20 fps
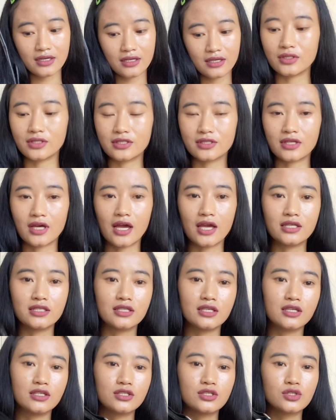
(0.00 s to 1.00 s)
The size
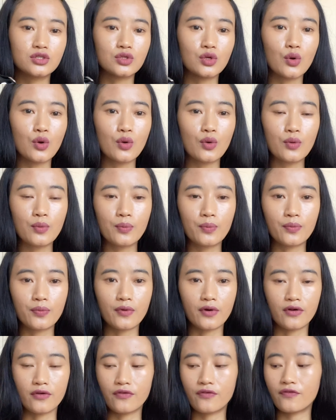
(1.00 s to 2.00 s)
is so
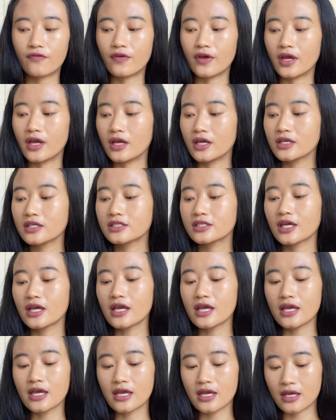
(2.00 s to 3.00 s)
perfect
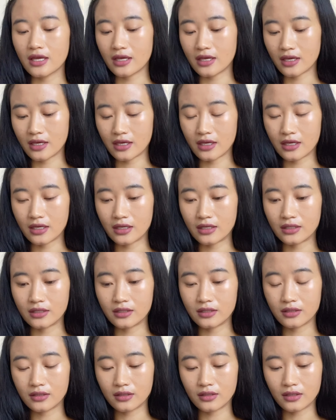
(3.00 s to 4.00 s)
and
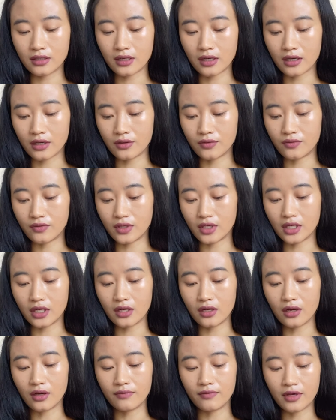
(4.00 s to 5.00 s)
I really
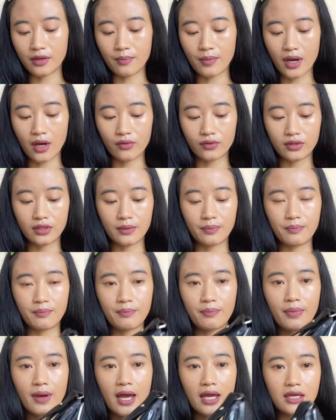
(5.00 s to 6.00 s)
love about the
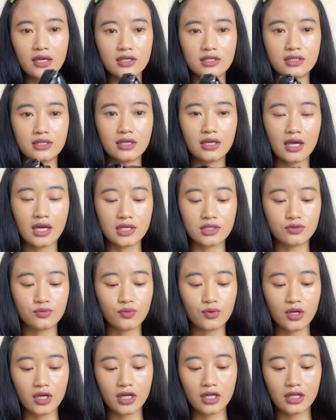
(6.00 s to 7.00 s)
packaging as
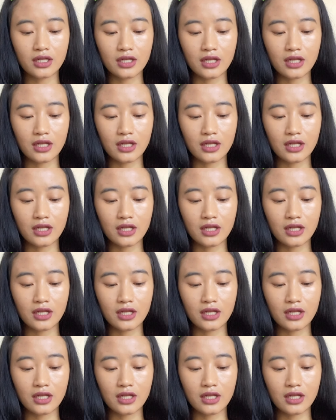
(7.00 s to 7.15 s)
well.